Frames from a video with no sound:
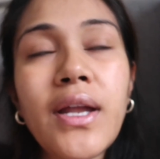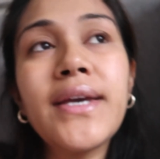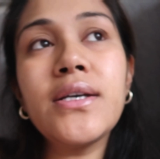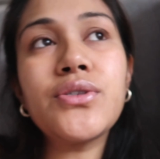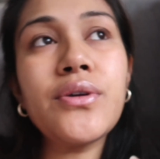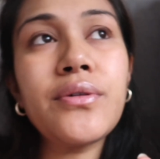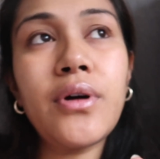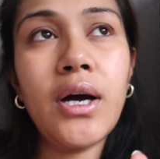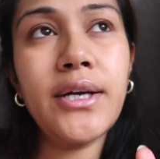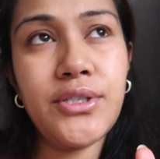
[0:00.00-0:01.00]
Like, he's so
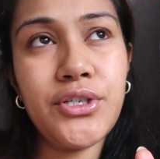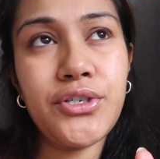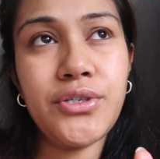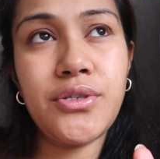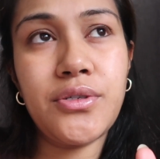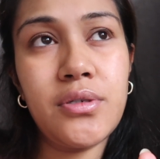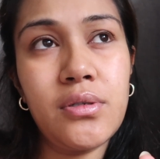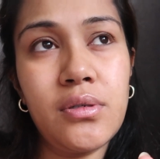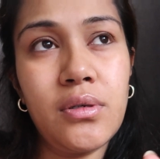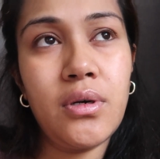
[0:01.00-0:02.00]
kind to just
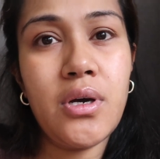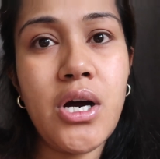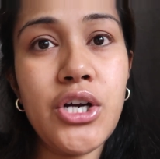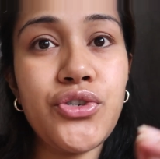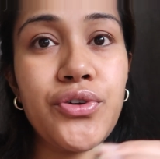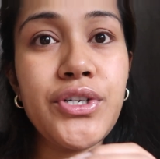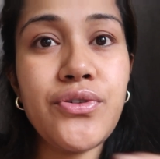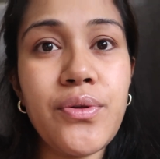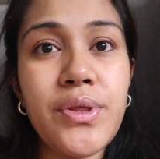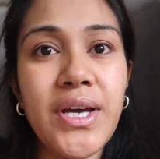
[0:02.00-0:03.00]
address
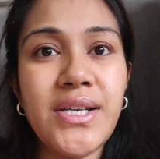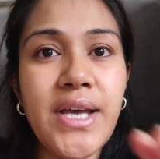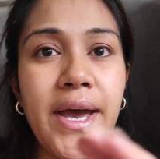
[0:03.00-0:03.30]
certain things